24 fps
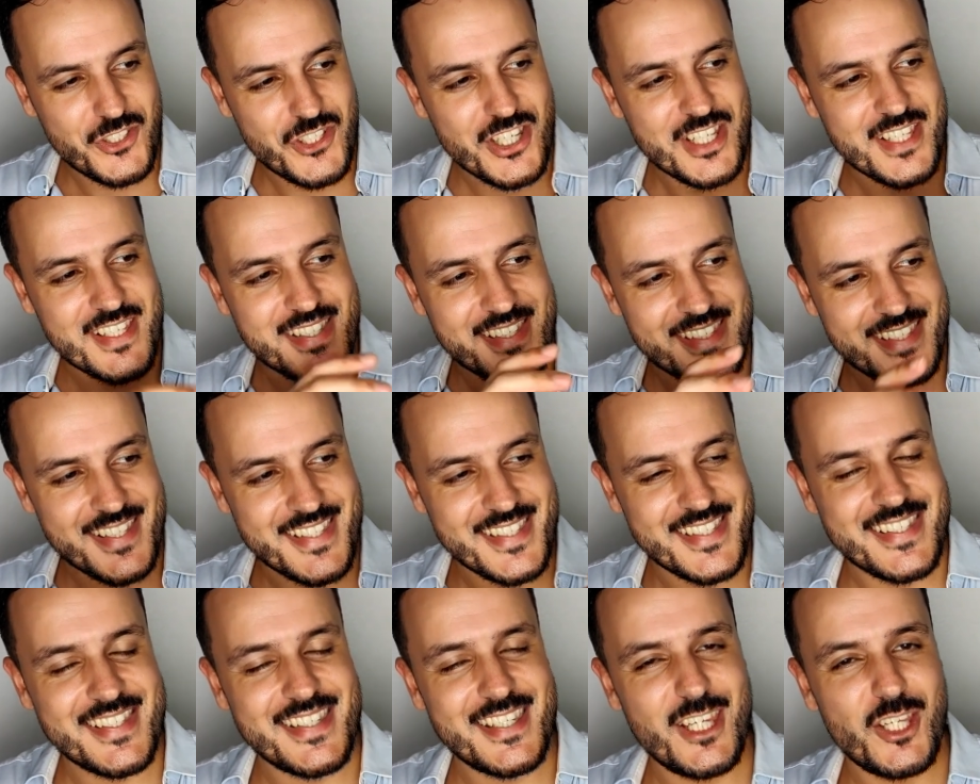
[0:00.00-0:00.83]
which is
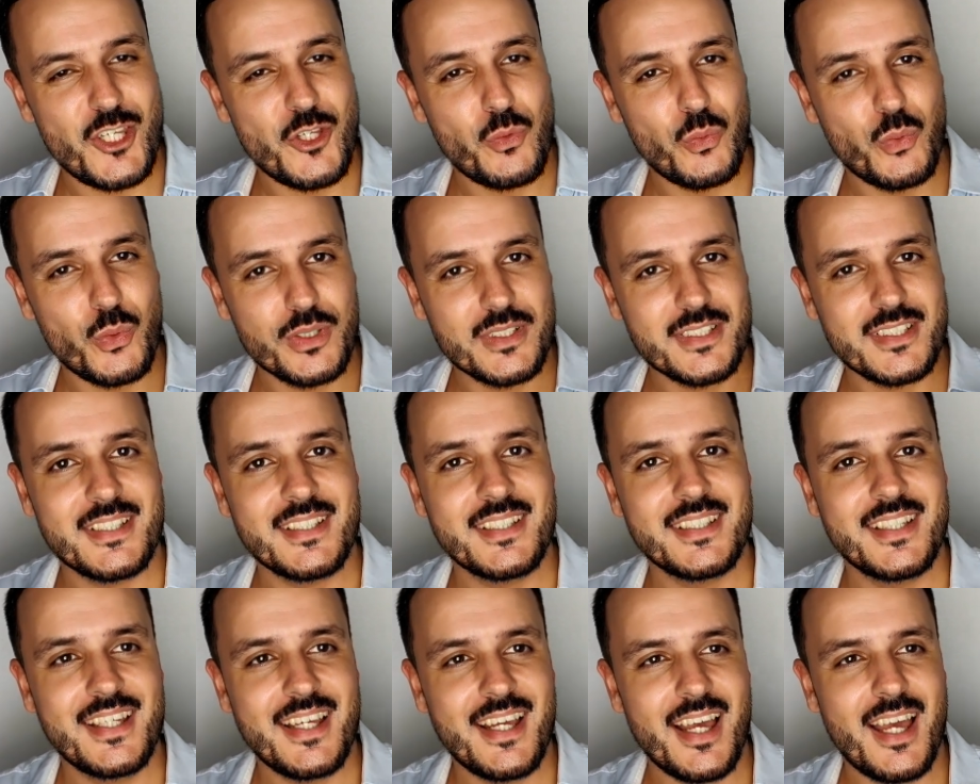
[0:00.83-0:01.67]
this cedar
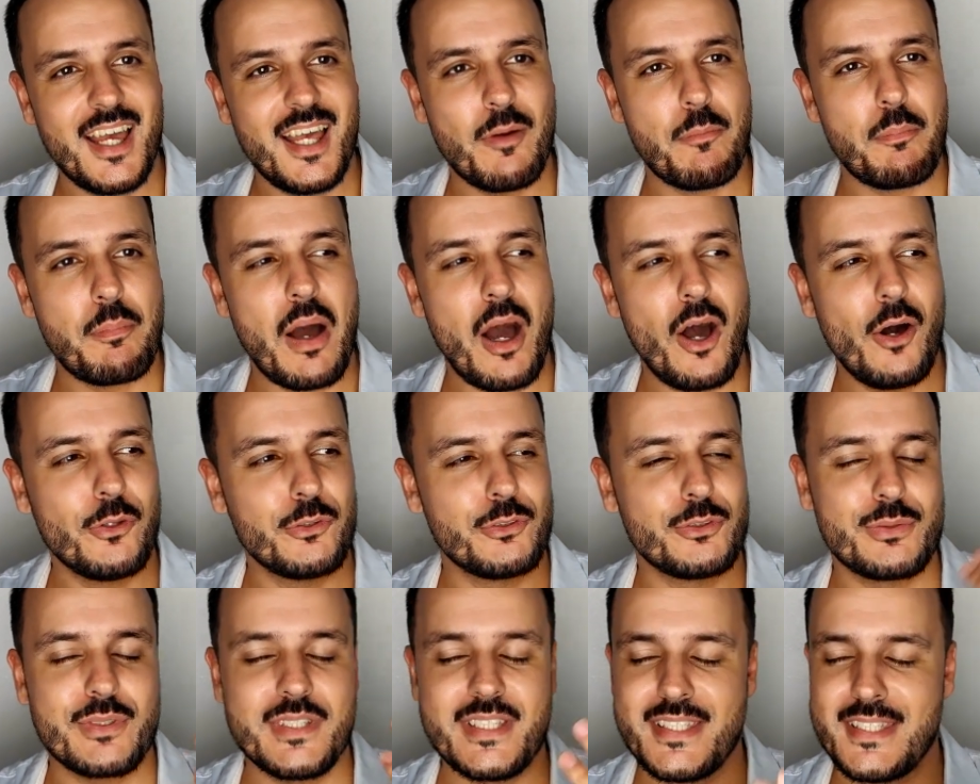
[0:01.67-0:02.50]
wood, a
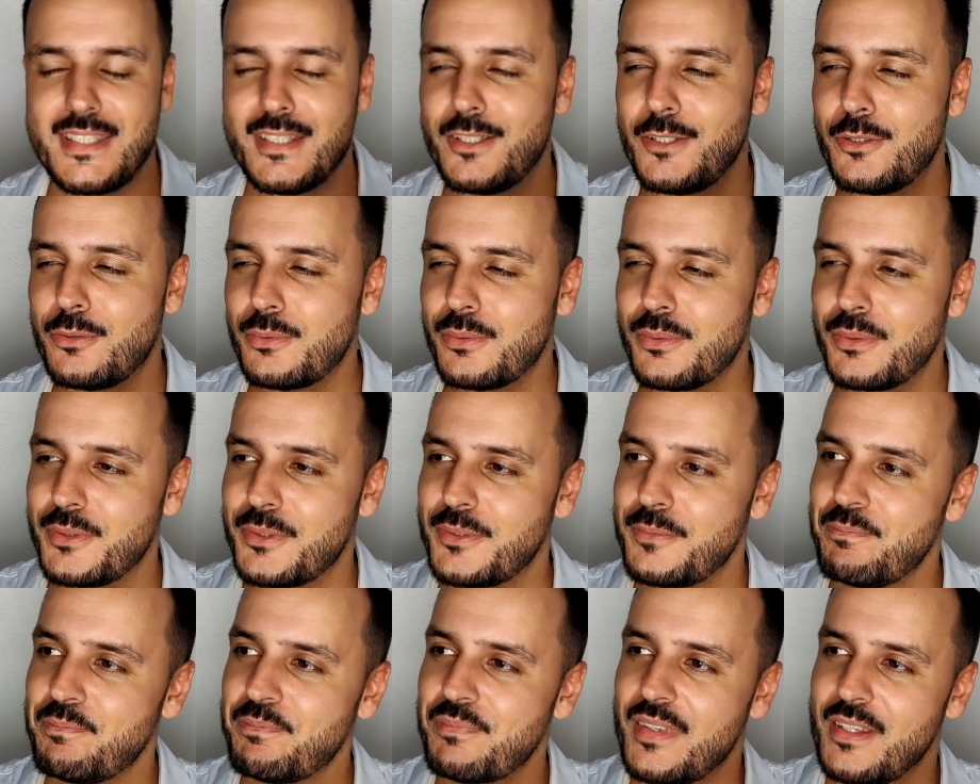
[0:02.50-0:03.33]
powdery cedar
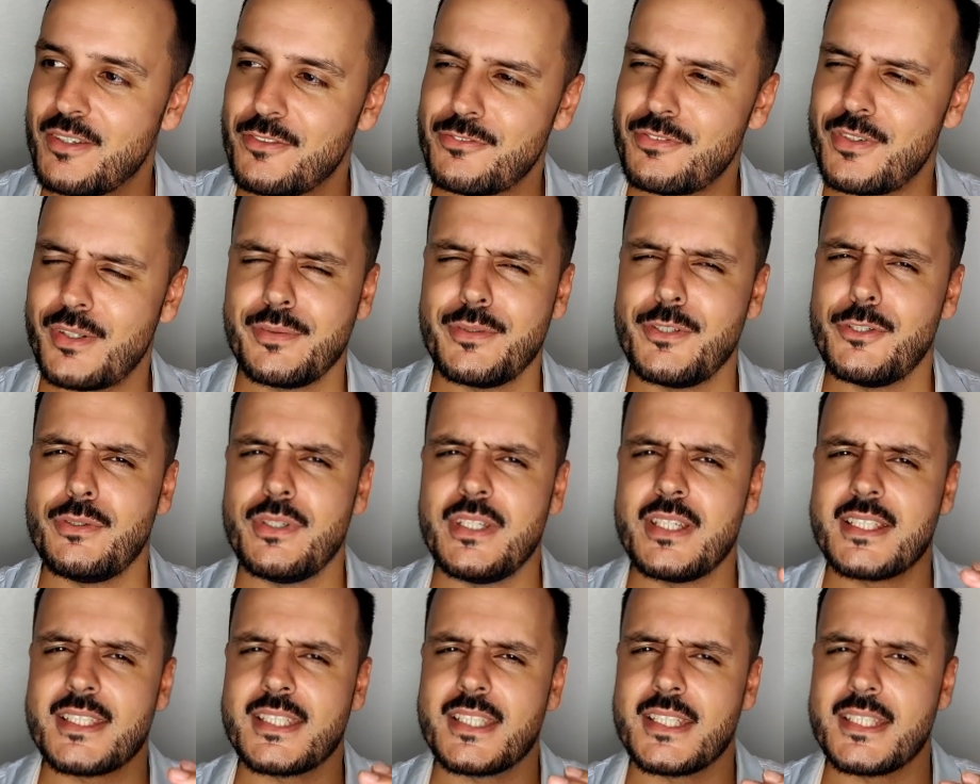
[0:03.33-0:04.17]
wood. It's very
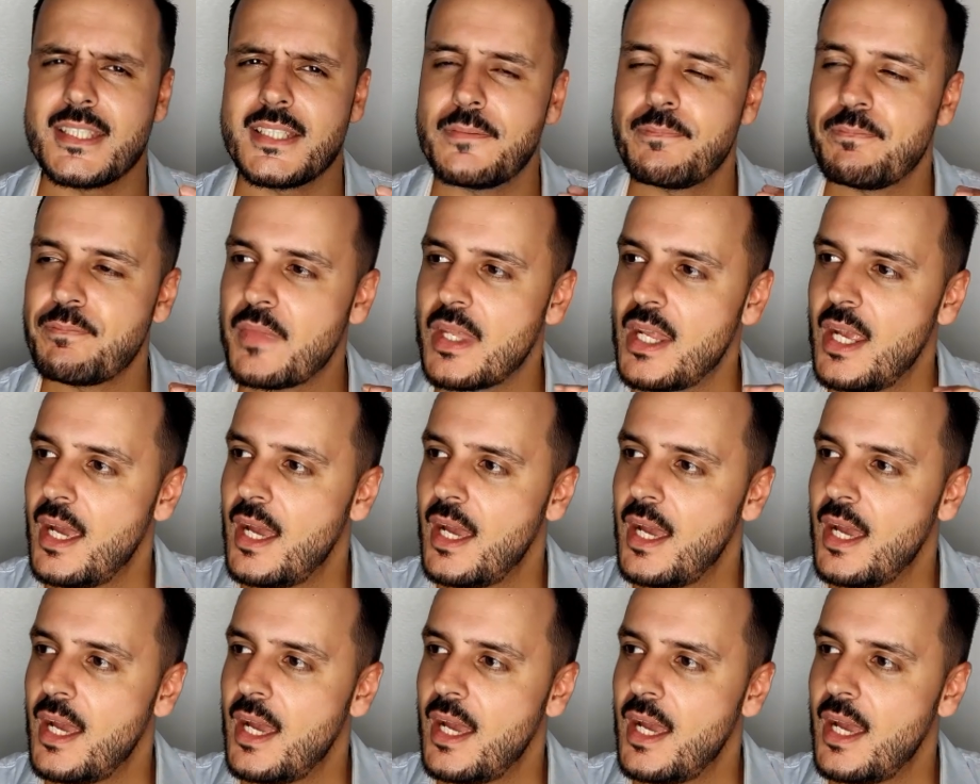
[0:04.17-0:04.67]
unique scent.